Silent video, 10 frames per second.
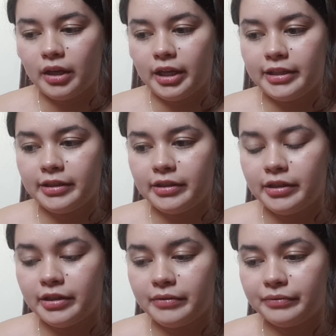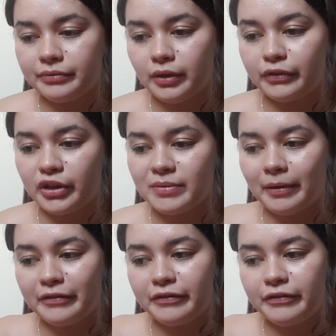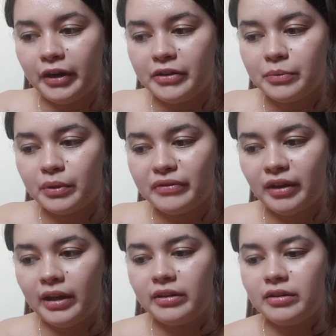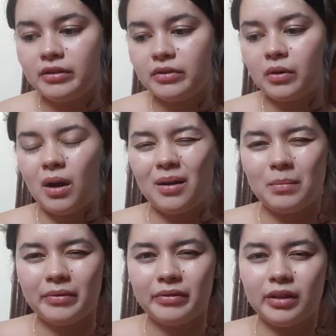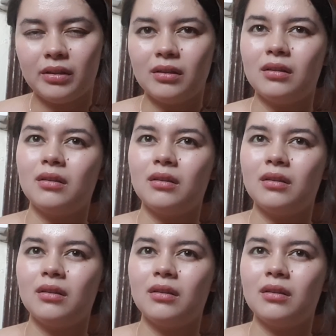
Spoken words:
and of course my friend would have had to come, I think.